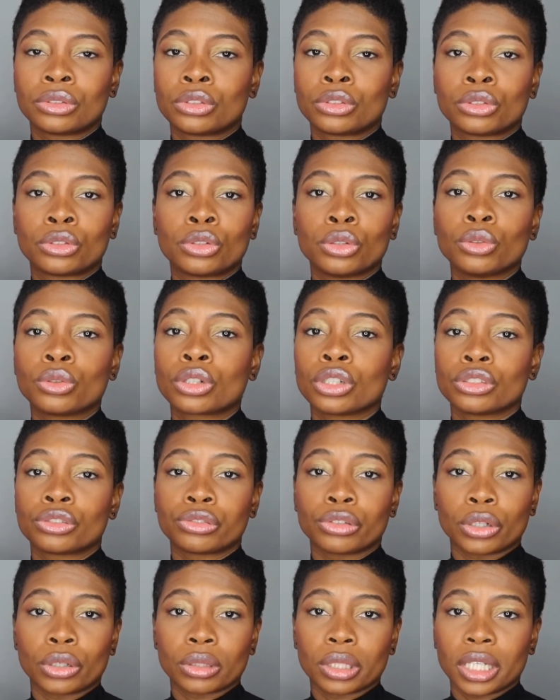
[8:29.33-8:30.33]
too
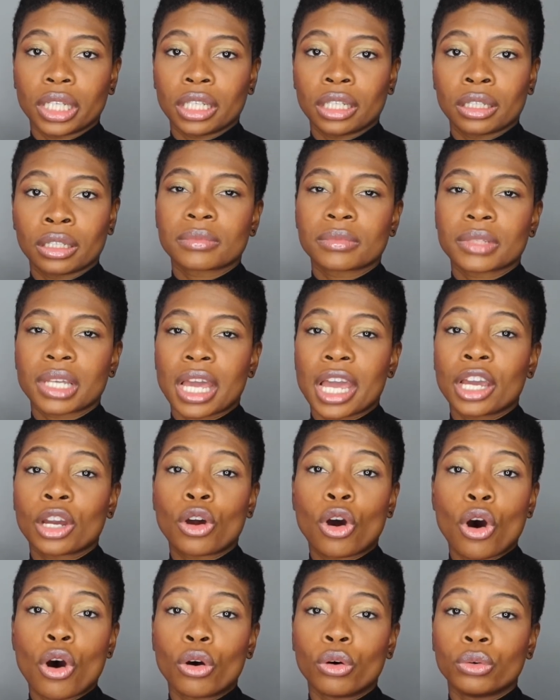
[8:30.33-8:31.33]
controlling and
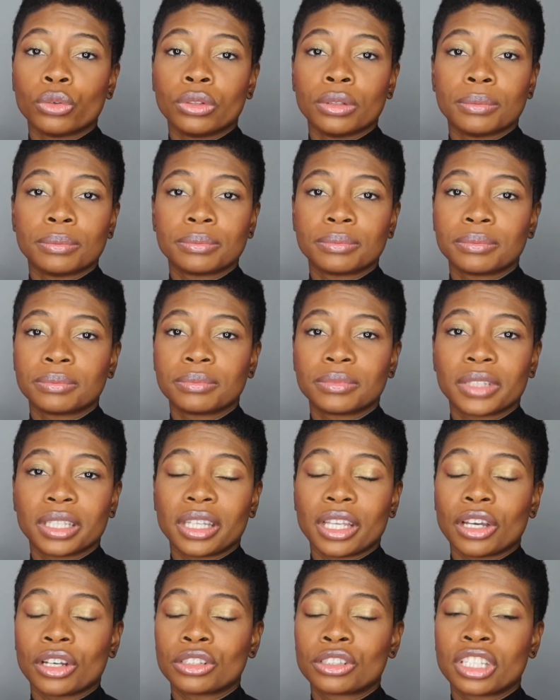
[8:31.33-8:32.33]
cold, that
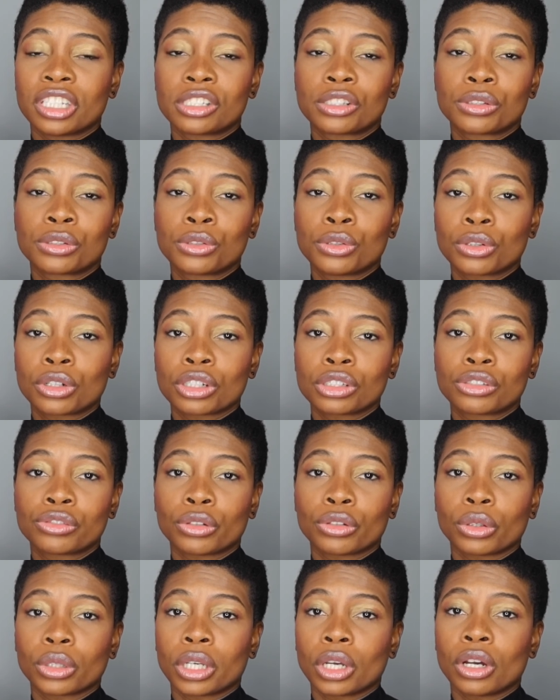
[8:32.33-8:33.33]
they are just too
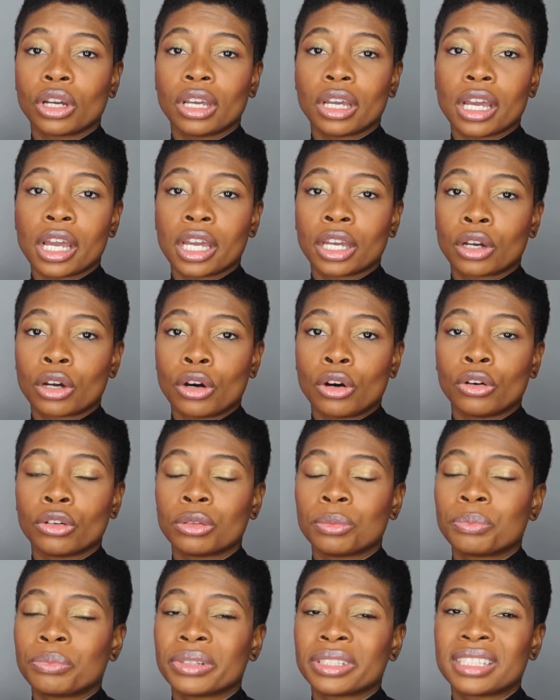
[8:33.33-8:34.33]
controlling and
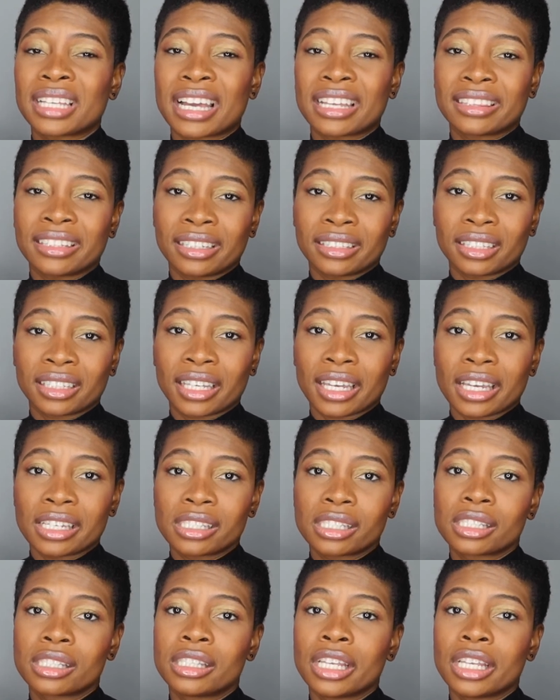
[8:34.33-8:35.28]
cold. But that's not the case.